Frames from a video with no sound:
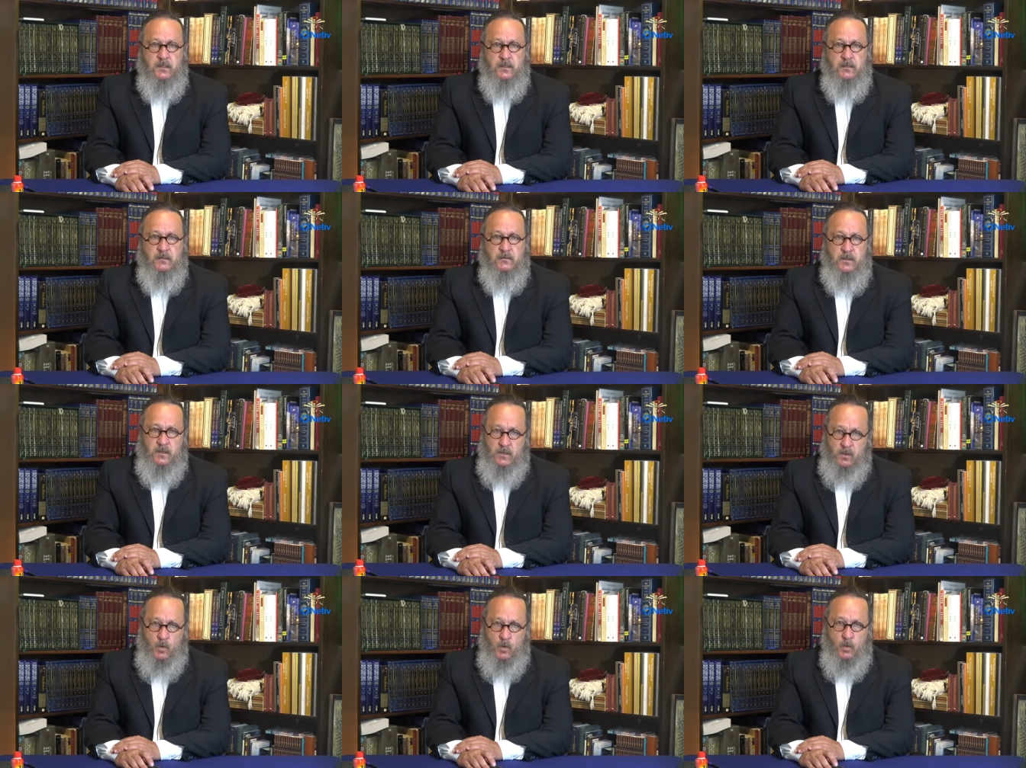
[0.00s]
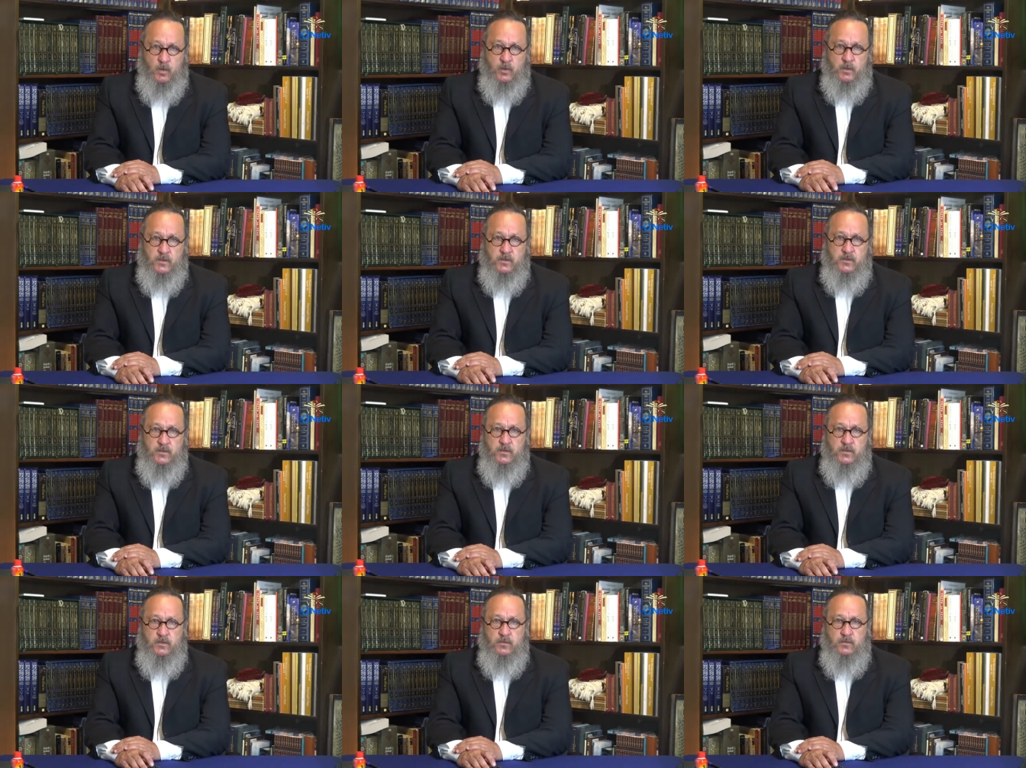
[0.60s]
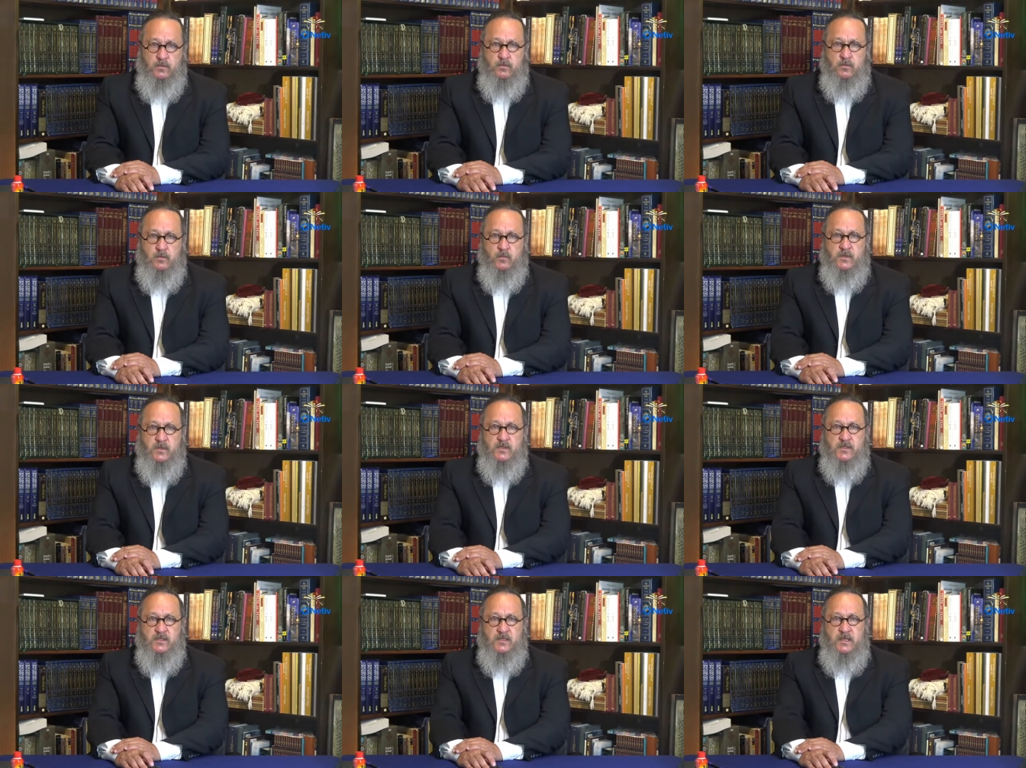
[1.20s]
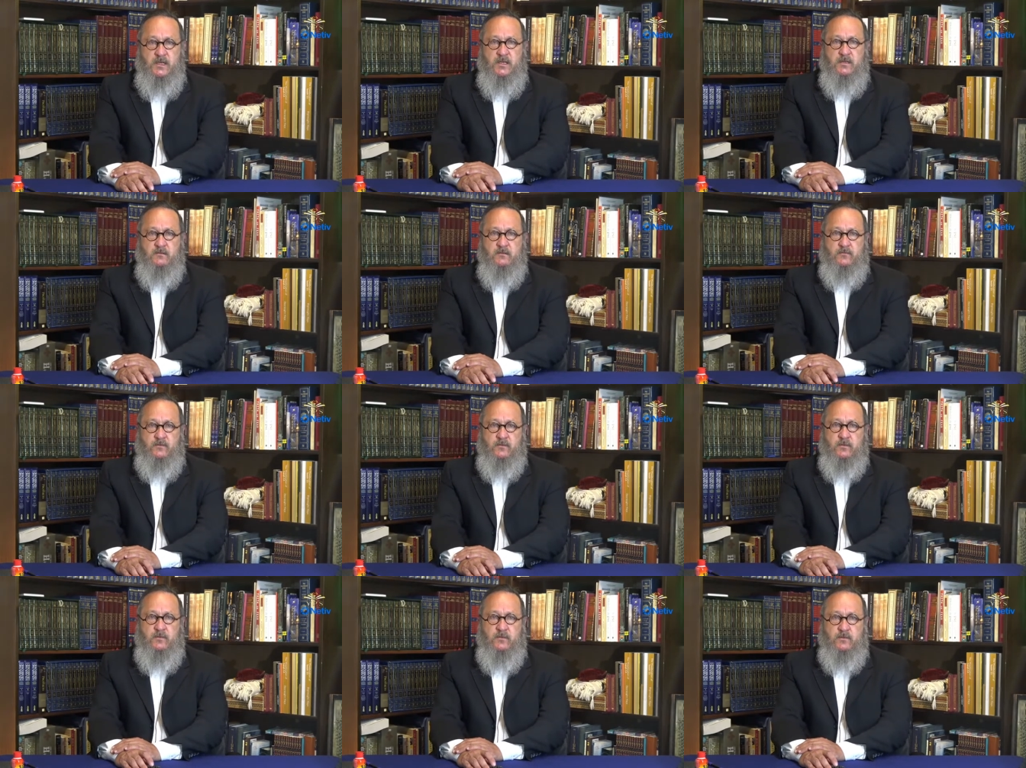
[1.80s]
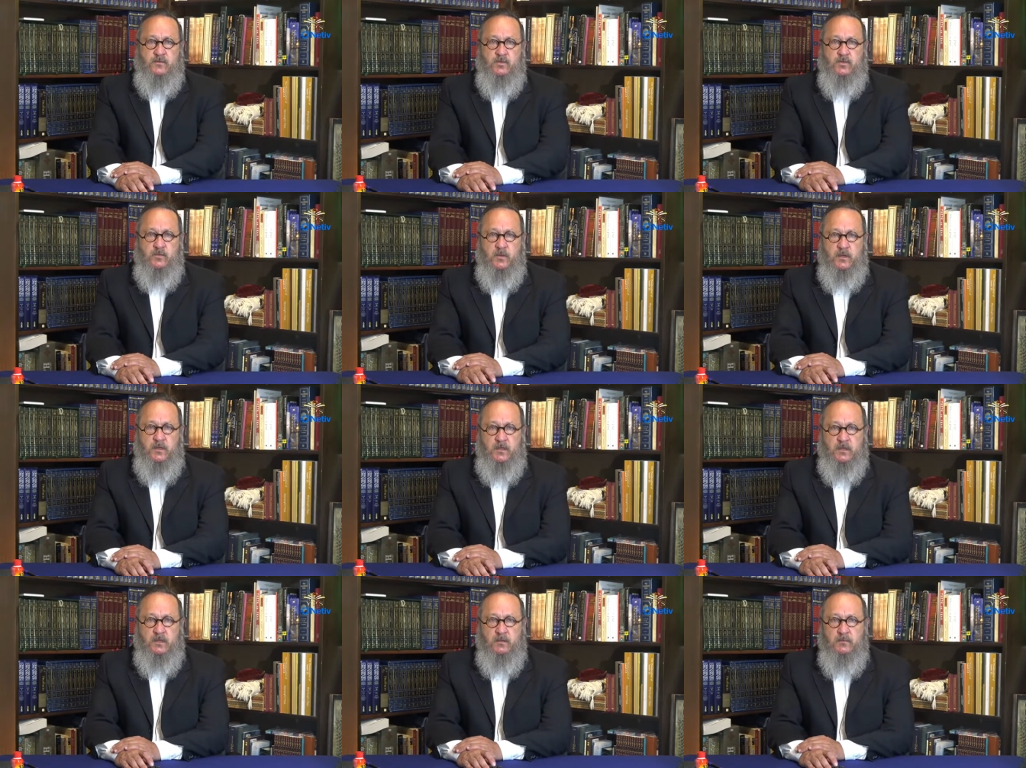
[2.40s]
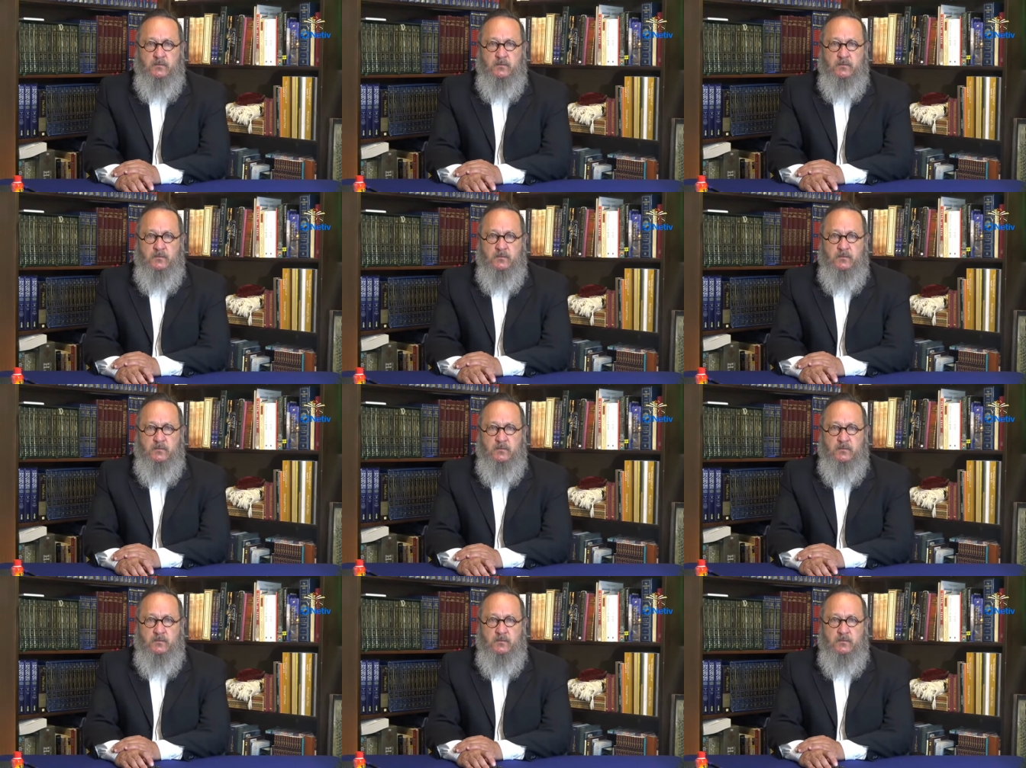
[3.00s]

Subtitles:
And in order to receive the shmika,